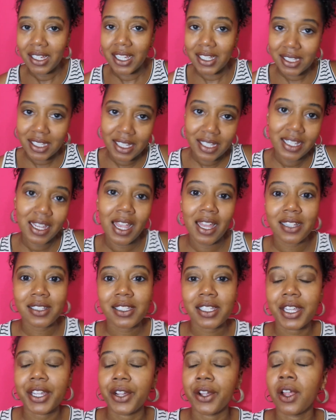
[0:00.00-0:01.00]
And I said, "Yeah,
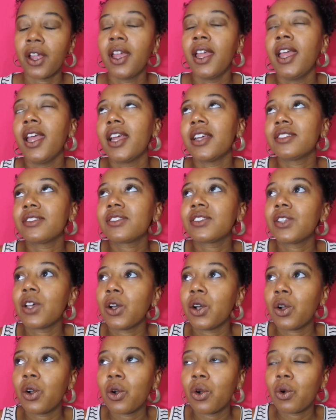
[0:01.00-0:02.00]
it's here." And
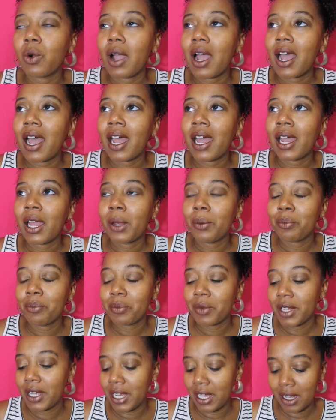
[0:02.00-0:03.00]
so
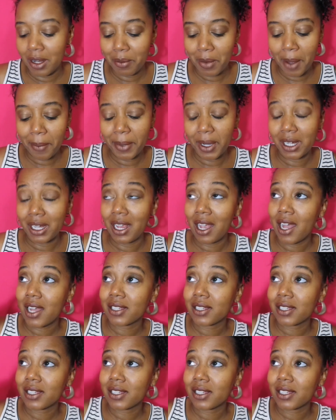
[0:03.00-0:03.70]
I'm getting my money.